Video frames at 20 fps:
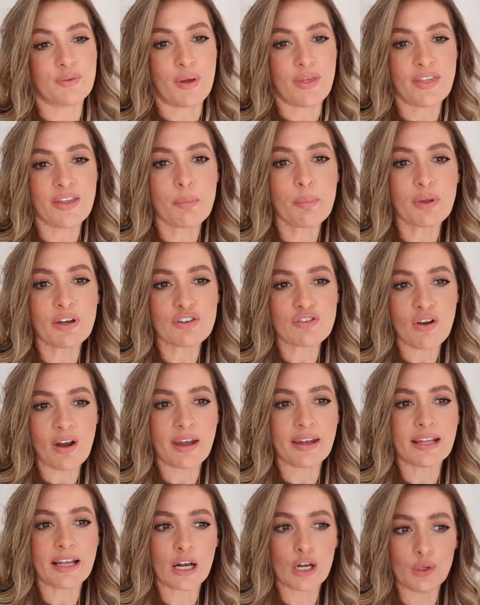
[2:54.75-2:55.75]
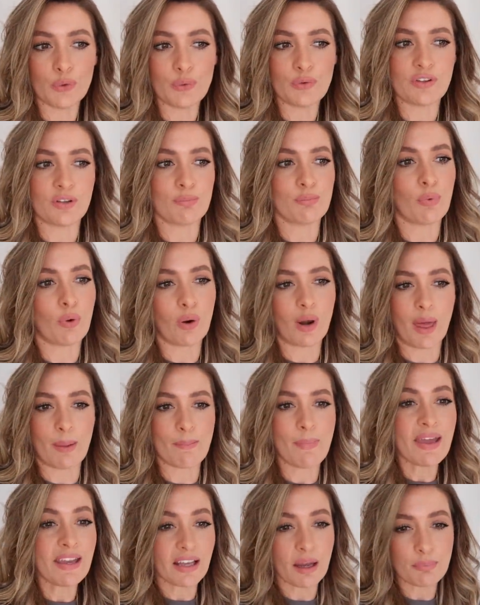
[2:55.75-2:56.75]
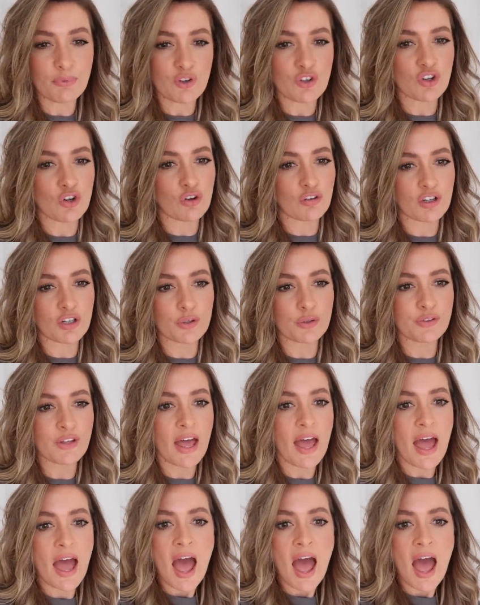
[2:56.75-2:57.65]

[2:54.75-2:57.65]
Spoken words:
So I think I'm going to try and include some more like makeup tutorials